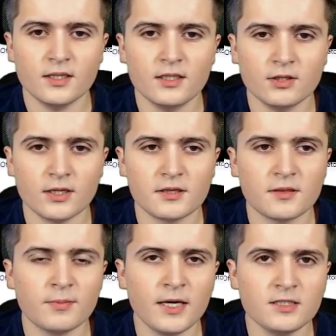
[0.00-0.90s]
Here
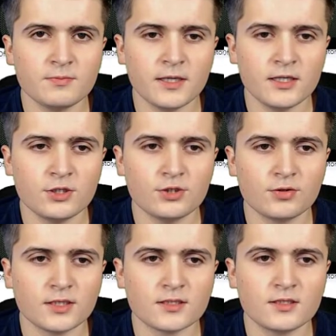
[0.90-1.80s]
at the base page
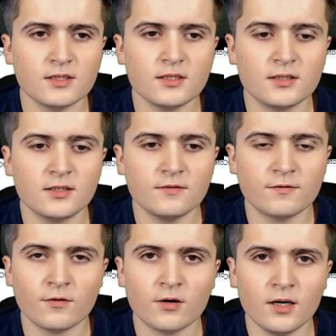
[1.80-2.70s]
you can see
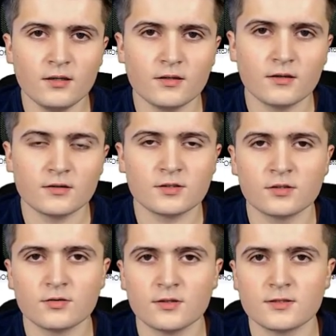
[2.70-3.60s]
D4,
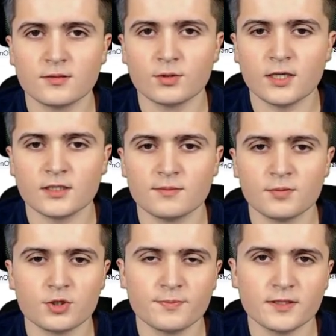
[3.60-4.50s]
so the simulated
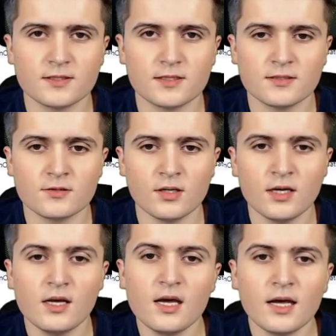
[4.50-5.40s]
push button sensor,
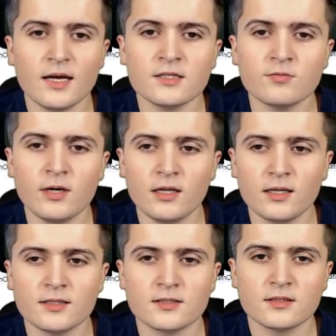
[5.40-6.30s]
as
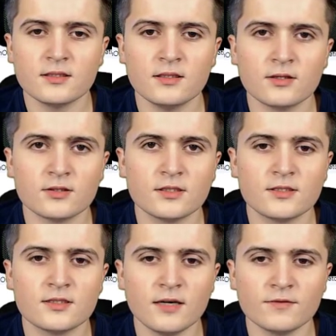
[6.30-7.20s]
well as here
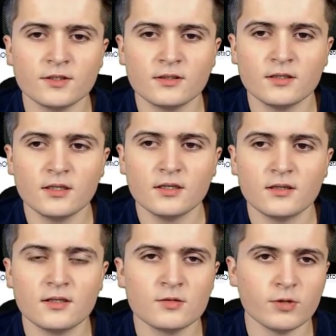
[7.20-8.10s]
D7,
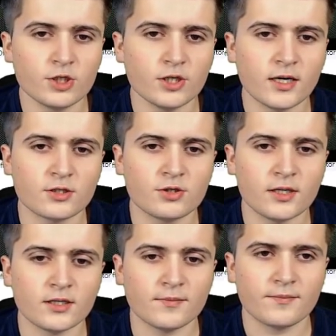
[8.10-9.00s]
the switching
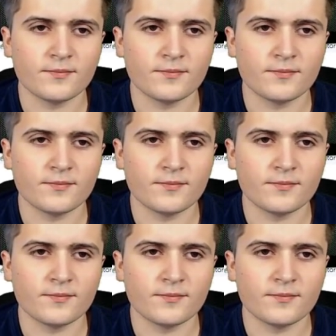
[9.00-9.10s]
actuator.